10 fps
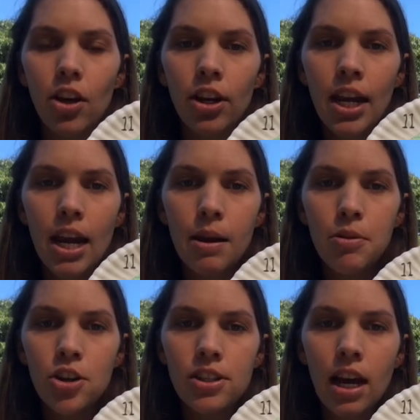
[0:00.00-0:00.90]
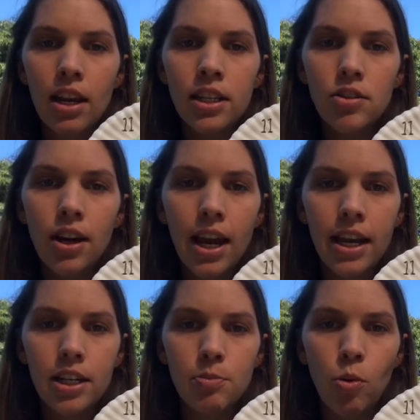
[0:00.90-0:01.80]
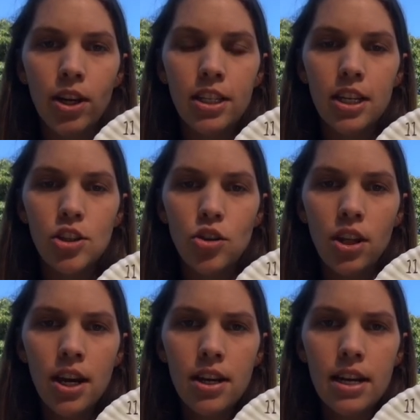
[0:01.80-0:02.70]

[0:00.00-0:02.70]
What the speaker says: Okay, because our little hand is pointing to the